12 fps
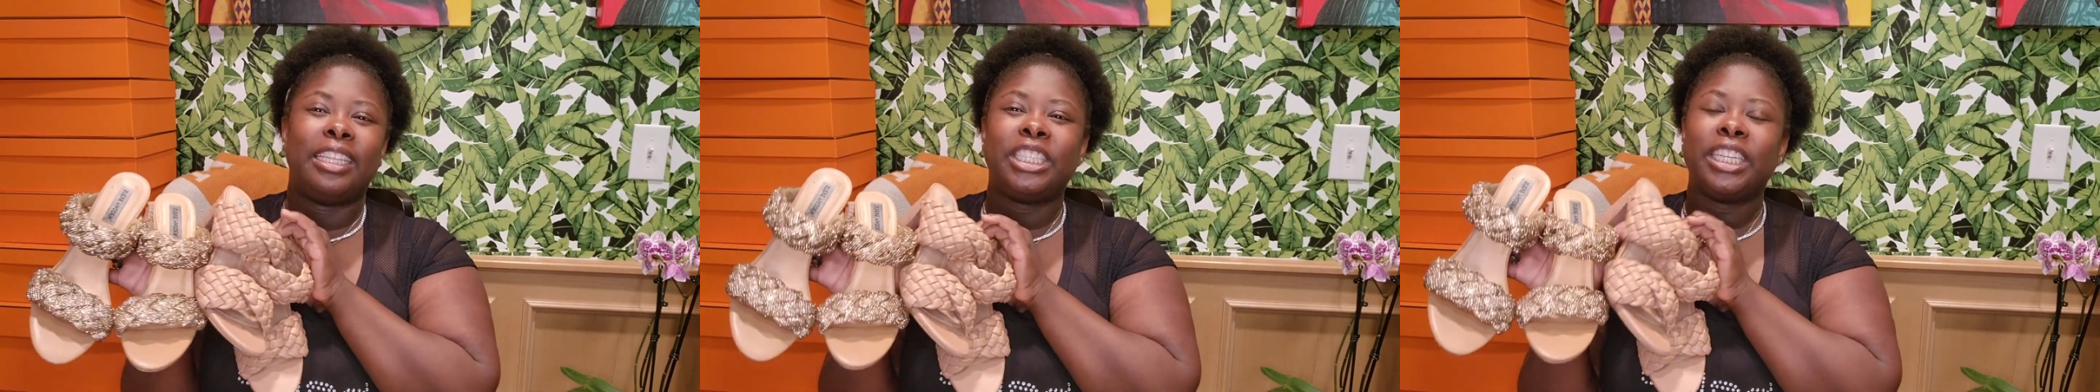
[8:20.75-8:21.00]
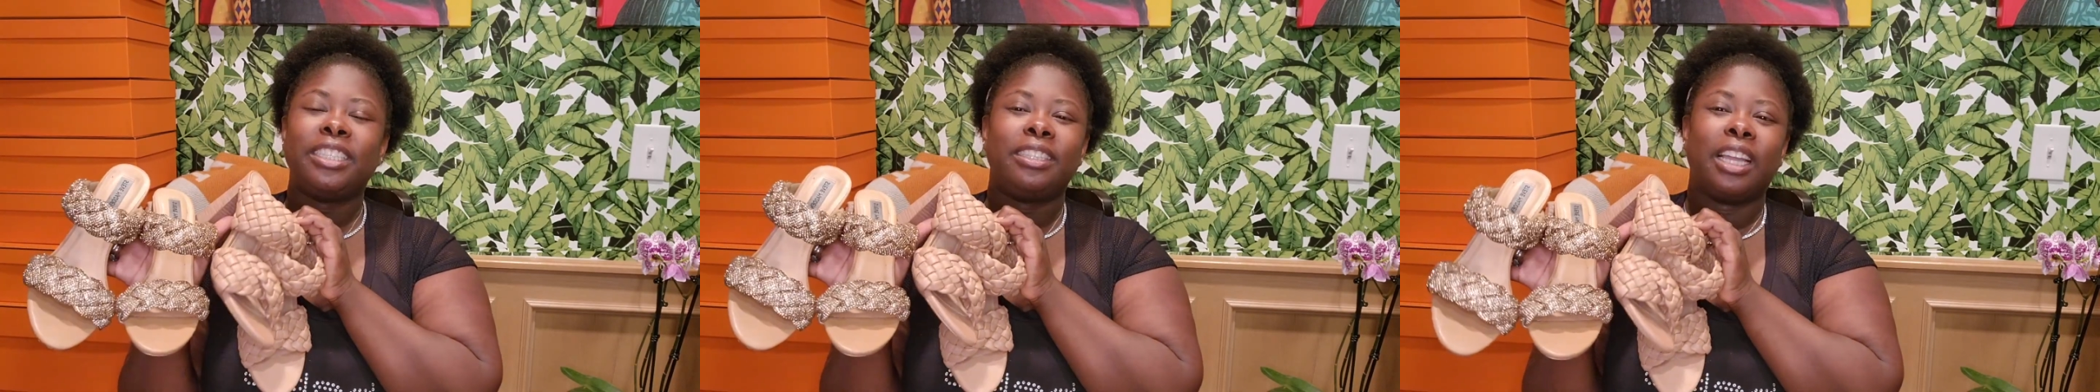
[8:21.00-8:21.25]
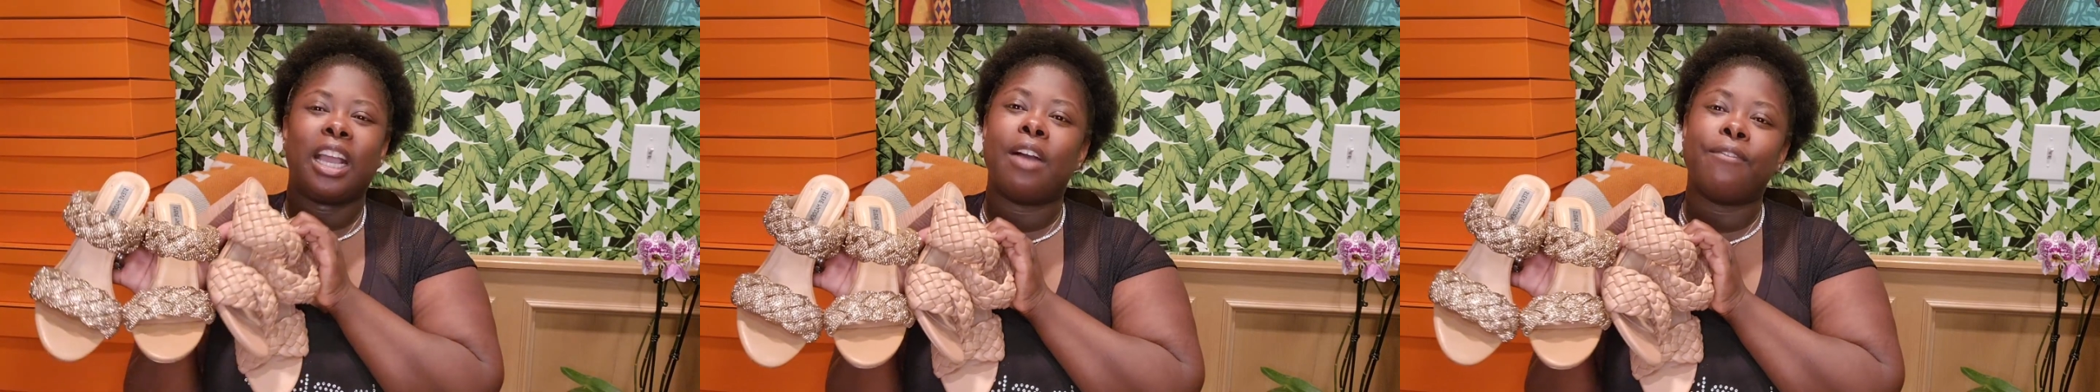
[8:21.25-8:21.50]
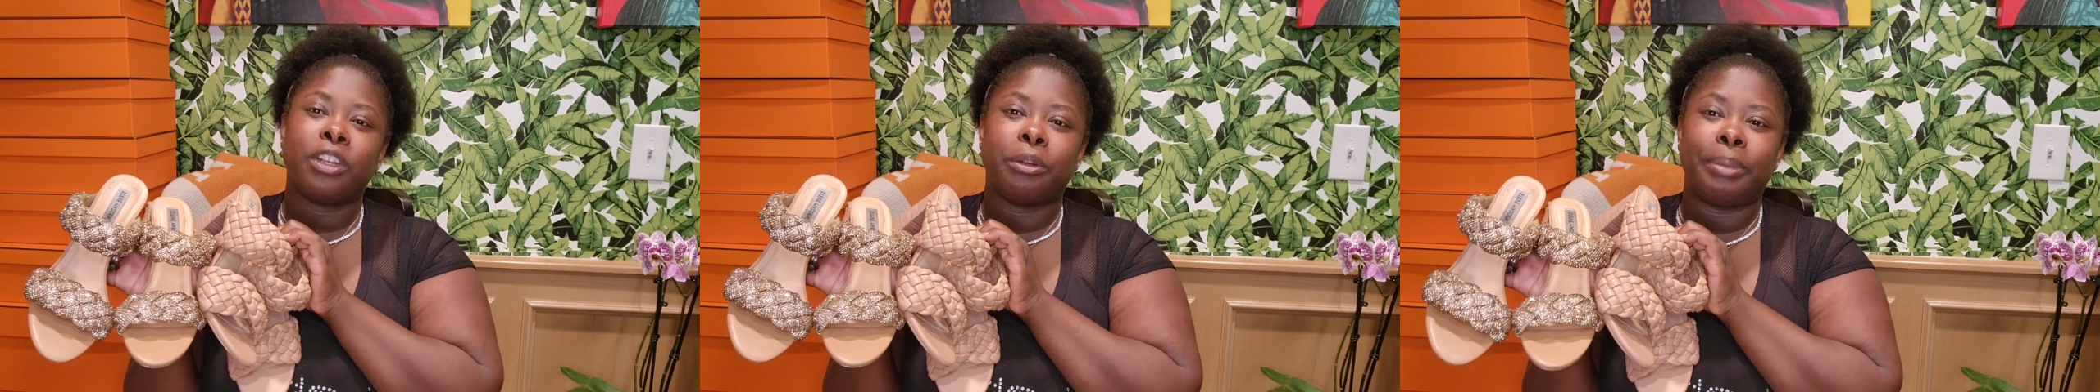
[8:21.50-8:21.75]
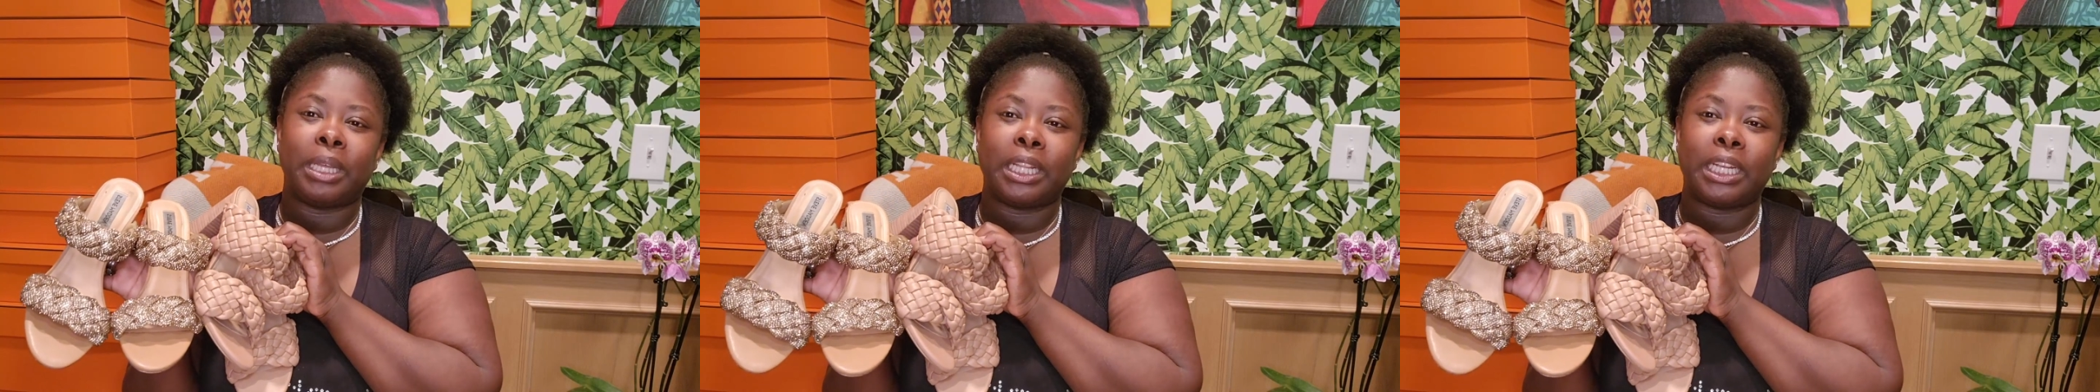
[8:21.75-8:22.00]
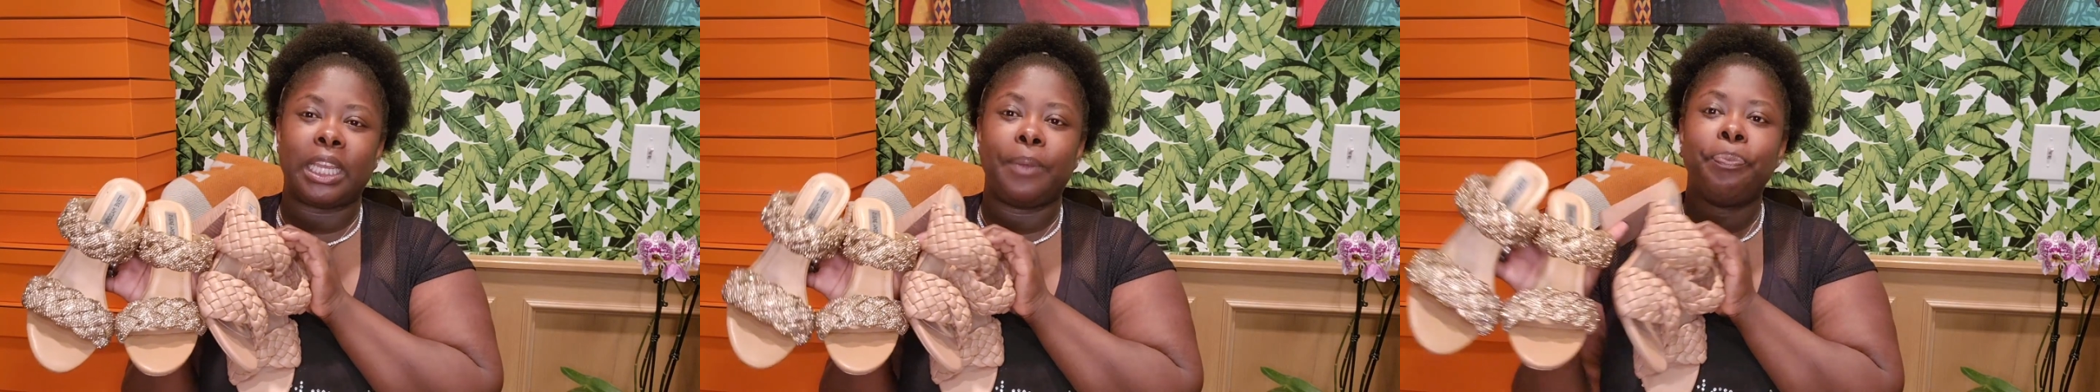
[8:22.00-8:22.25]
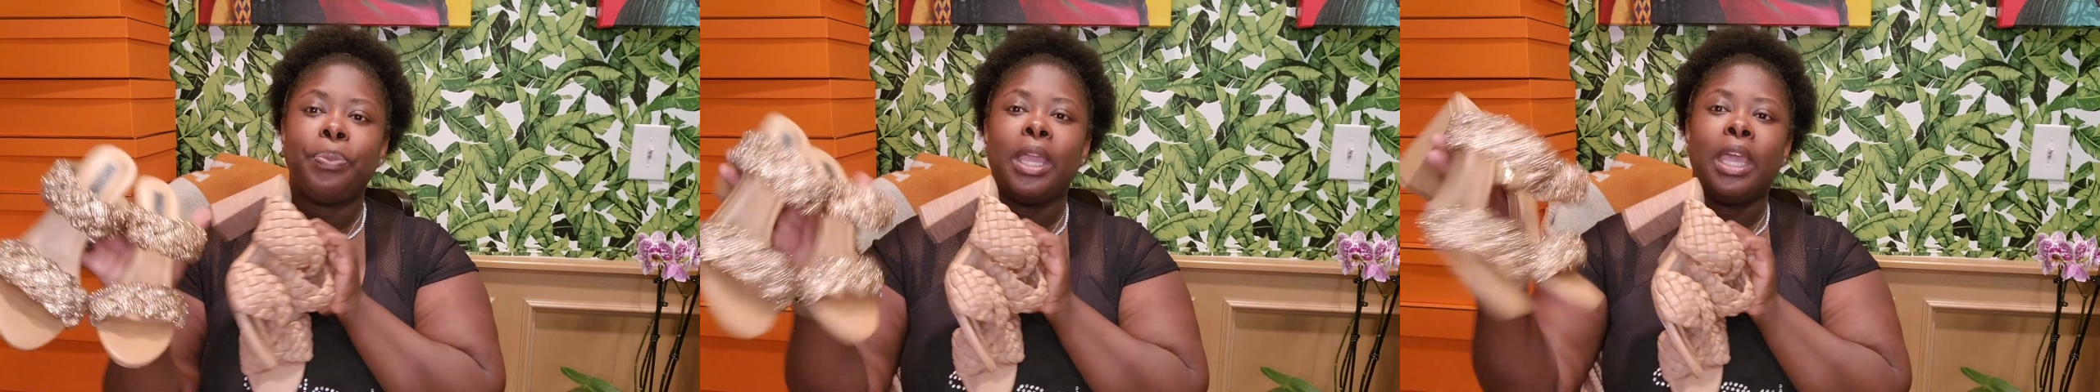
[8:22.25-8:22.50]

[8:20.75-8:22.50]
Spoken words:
just the comfortability.